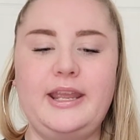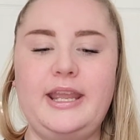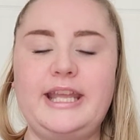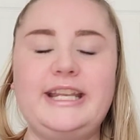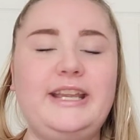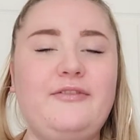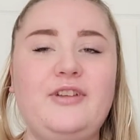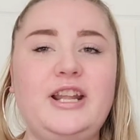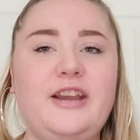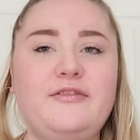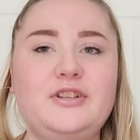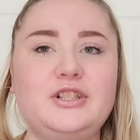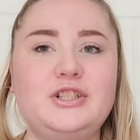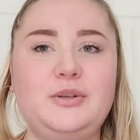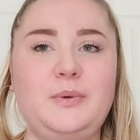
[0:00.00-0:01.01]
And even
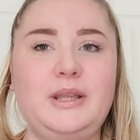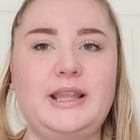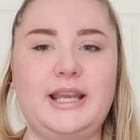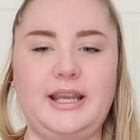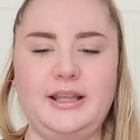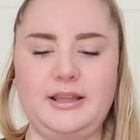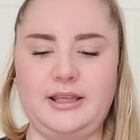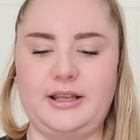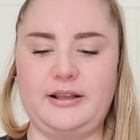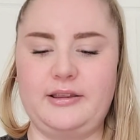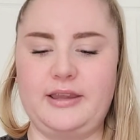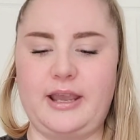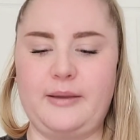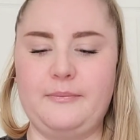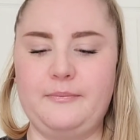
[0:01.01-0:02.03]
after doing that, like
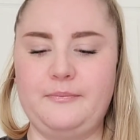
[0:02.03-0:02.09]
that